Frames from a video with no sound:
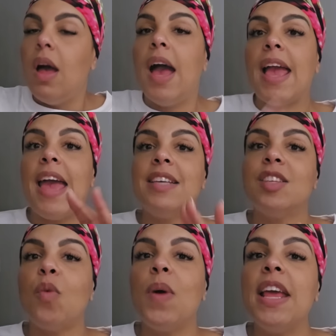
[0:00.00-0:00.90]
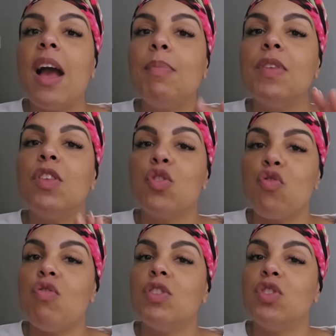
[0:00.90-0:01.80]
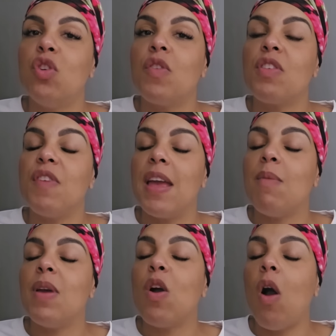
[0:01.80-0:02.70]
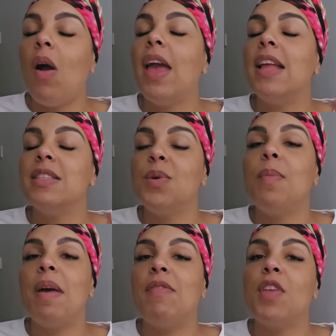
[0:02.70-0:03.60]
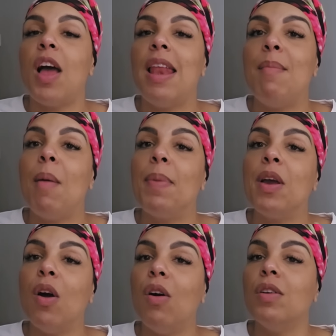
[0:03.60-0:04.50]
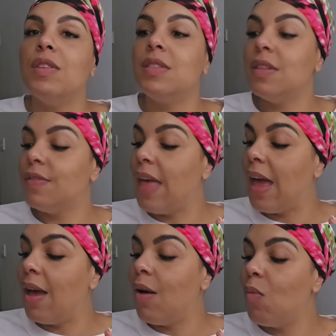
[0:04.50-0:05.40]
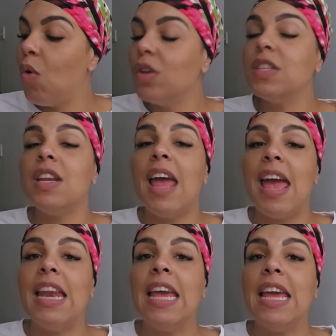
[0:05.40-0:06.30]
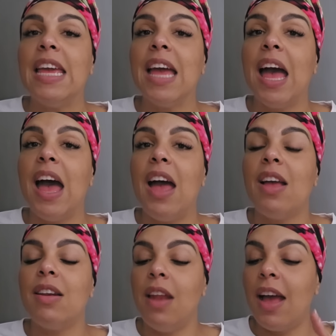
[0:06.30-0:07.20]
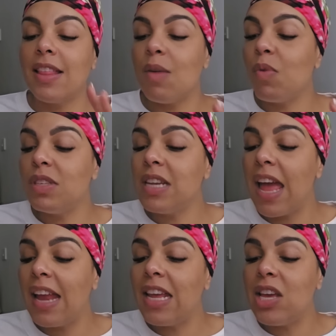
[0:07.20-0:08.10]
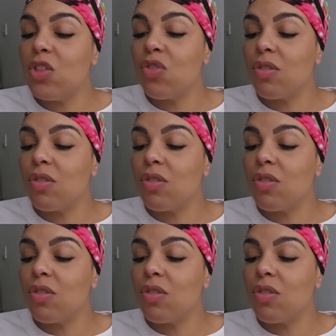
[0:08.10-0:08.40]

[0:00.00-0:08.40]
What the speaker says: Okay, so when it comes to the drawer storage thing, we got into a bit of dilemma because there wasn't any, like, there wasn't any